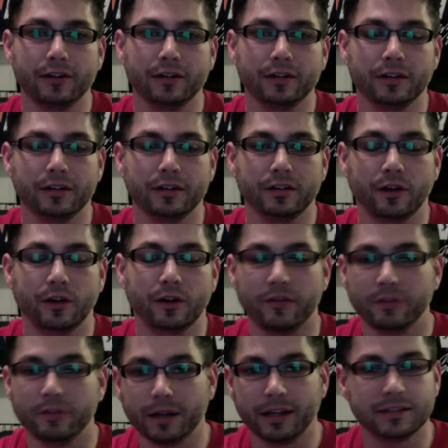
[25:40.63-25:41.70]
You know,
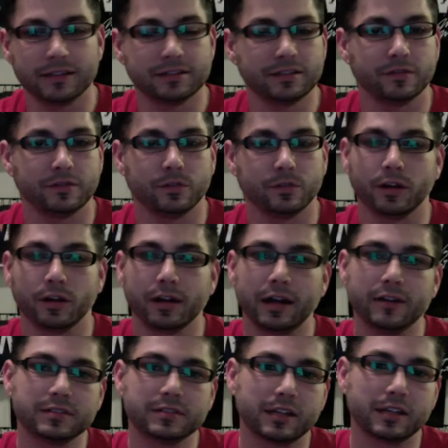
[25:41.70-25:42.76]
everybody has different workout
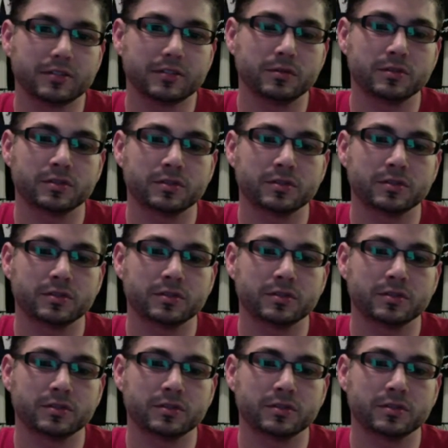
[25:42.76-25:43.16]
schedules.